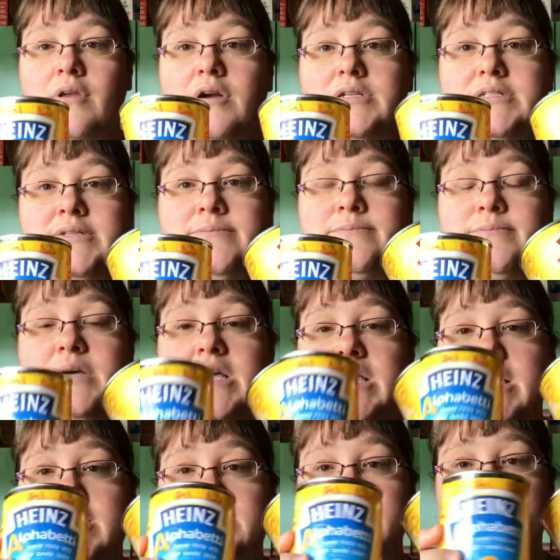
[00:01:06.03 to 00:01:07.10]
some
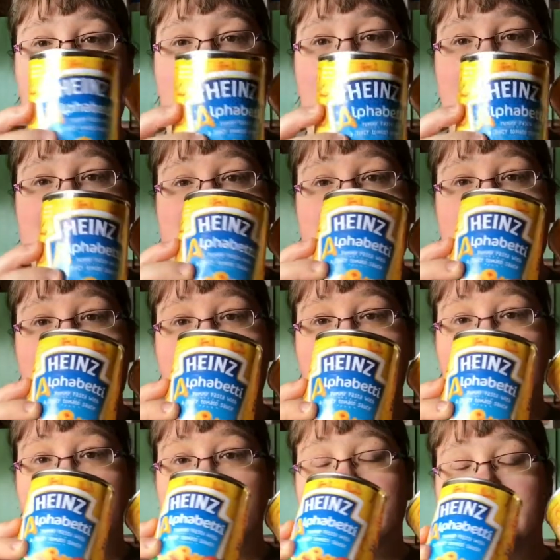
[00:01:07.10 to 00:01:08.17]
spaghetti.
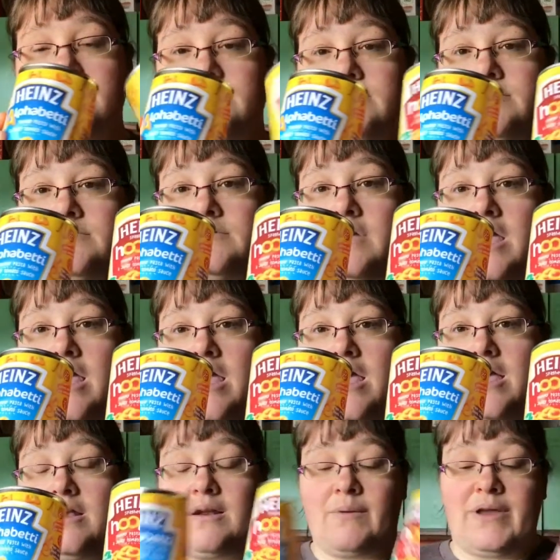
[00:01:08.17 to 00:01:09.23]

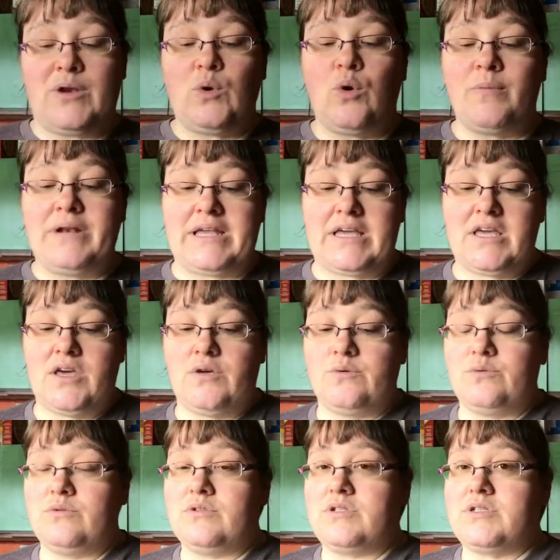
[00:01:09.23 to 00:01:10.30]
Now I normally
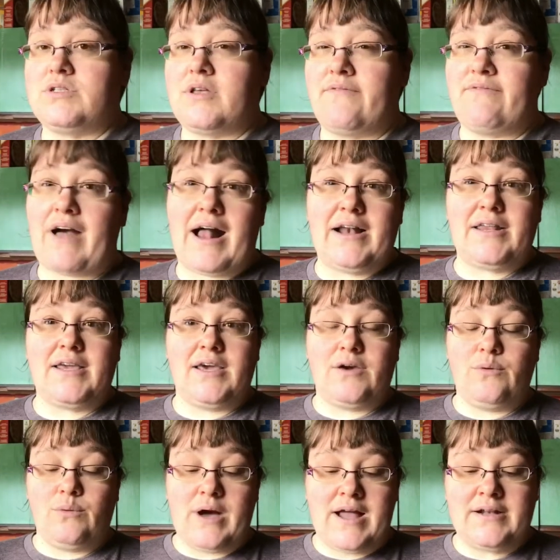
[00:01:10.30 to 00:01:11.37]
use
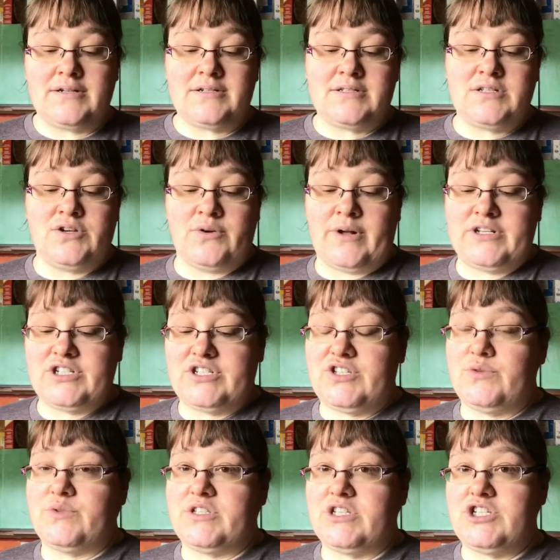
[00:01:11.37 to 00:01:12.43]
value ones, you know, I'll just
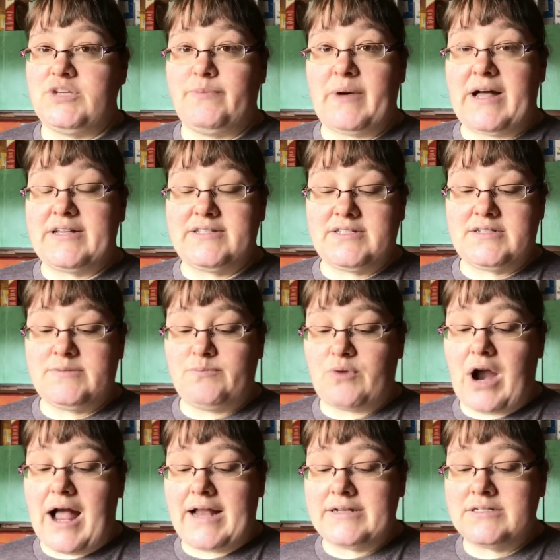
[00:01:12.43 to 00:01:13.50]
use the cheapest
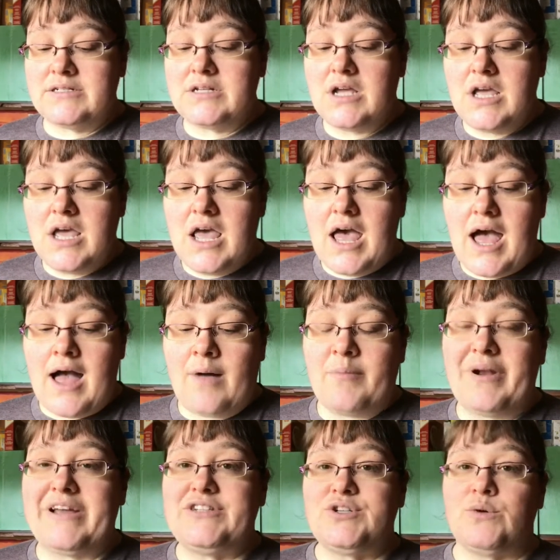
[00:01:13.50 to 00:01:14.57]
brand, but
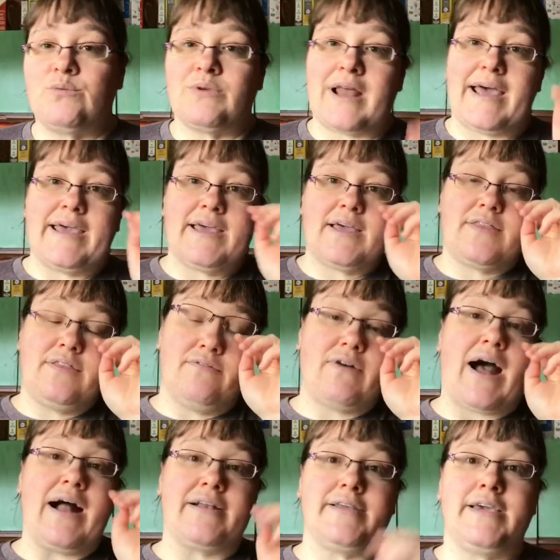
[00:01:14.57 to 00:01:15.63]
I don't like the
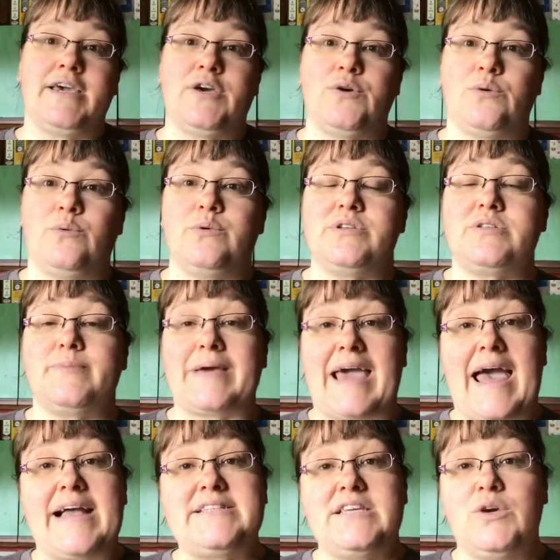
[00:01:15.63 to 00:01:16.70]
value
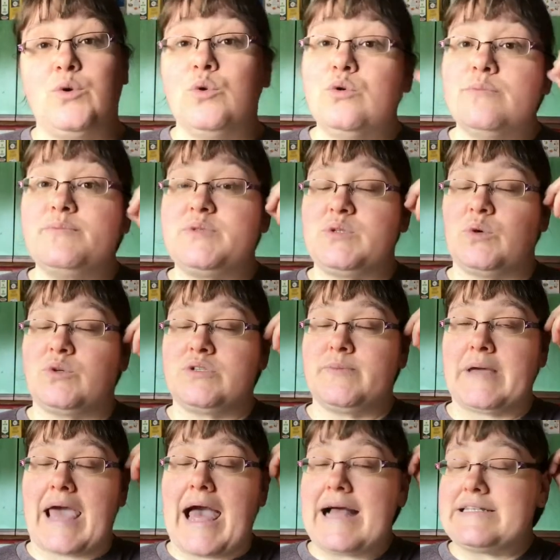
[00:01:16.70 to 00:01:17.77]
spaghetti hoops or
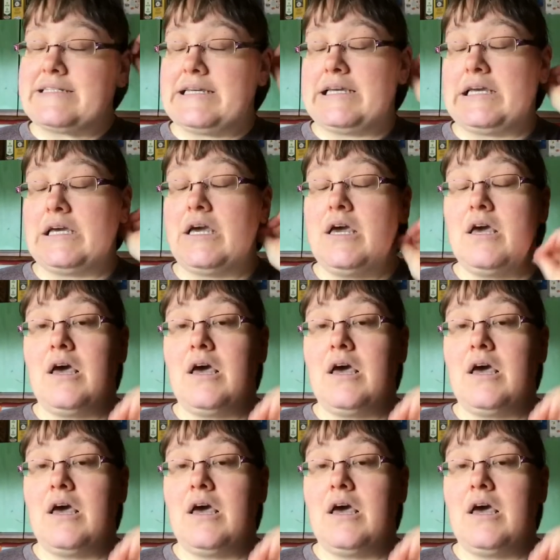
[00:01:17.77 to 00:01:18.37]
spaghetti